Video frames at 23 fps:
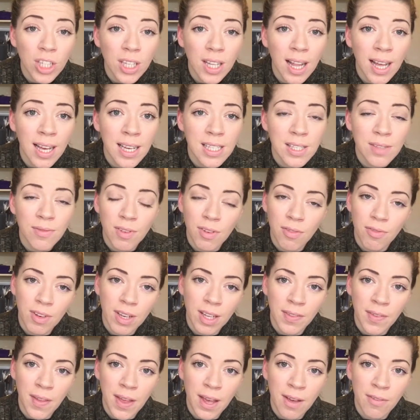a class if you
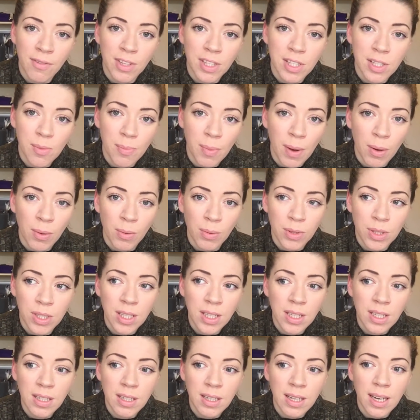feel nervous about
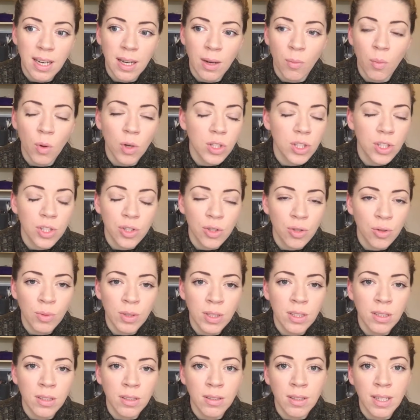what to do
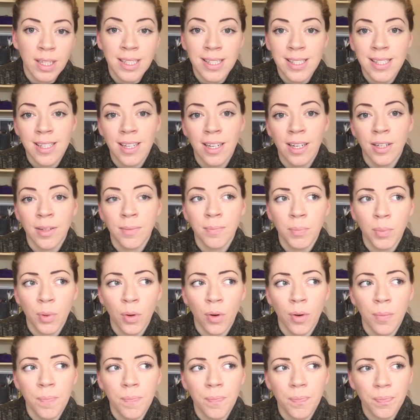with your insulin,
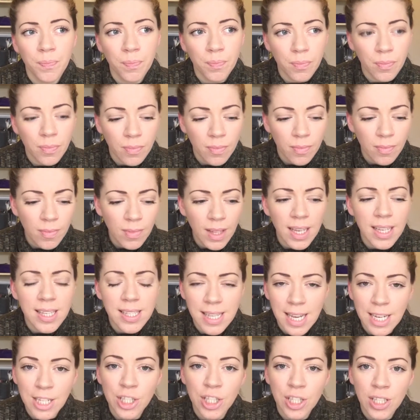but
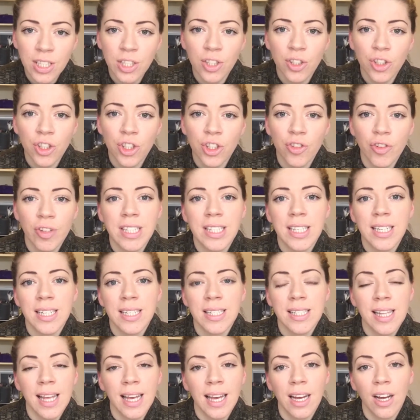essentially just treat it
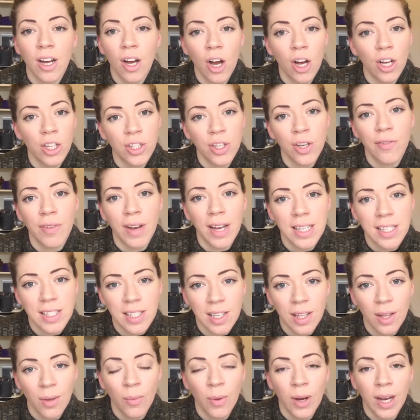as like a
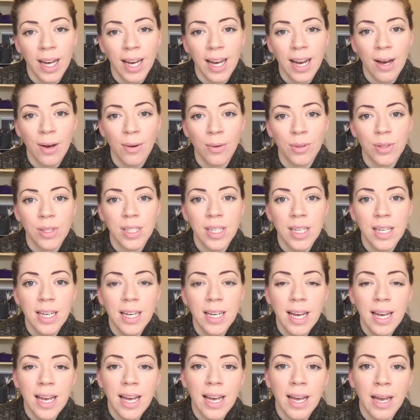cardiovascular workout,
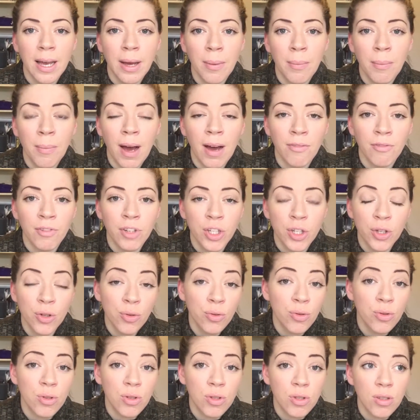and
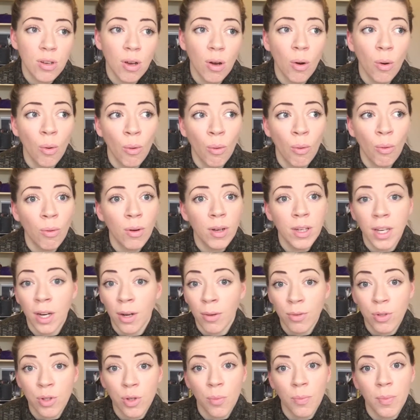reduce, or
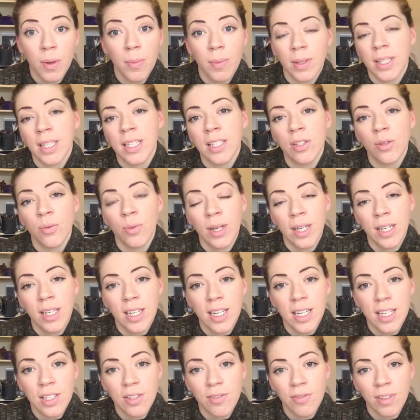some people need to
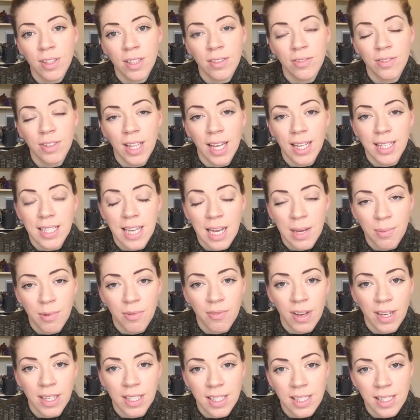increase for that type of
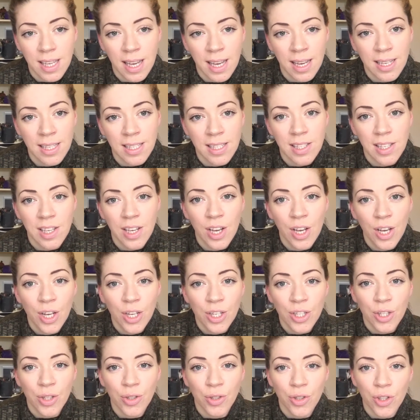exercise.
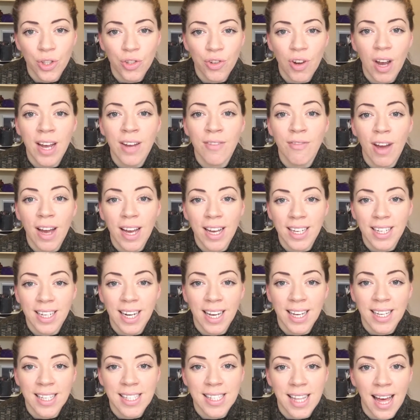So just try and
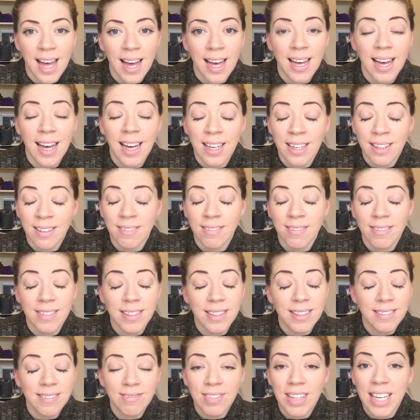recognize that and
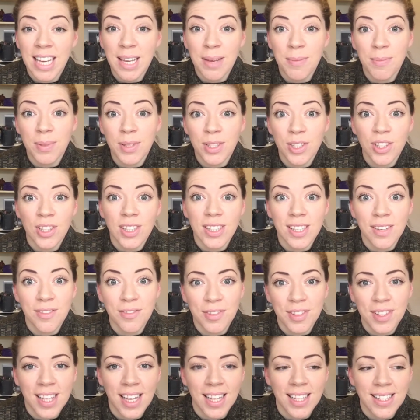keep to the
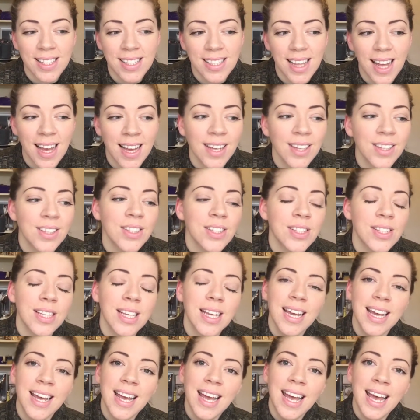different dance styles.
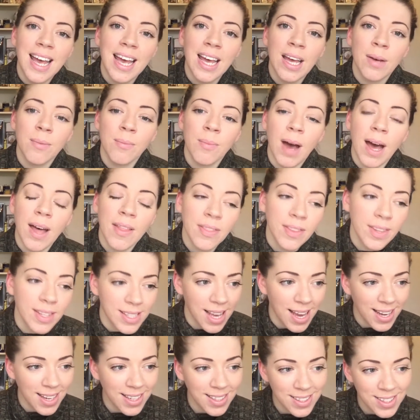And the
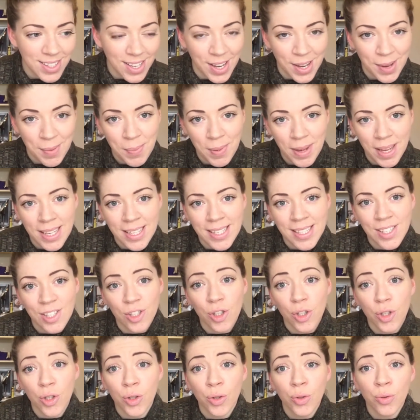second tip is
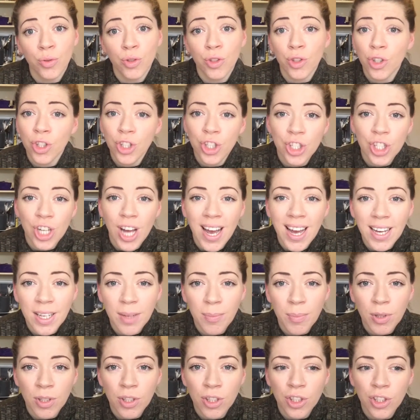to just check
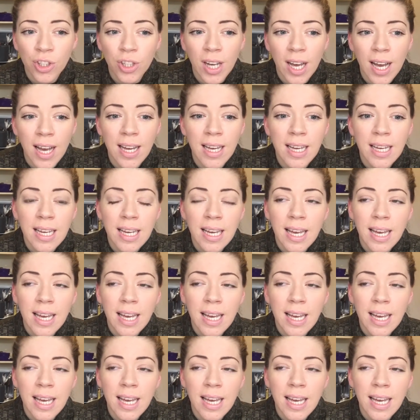your blood sugar.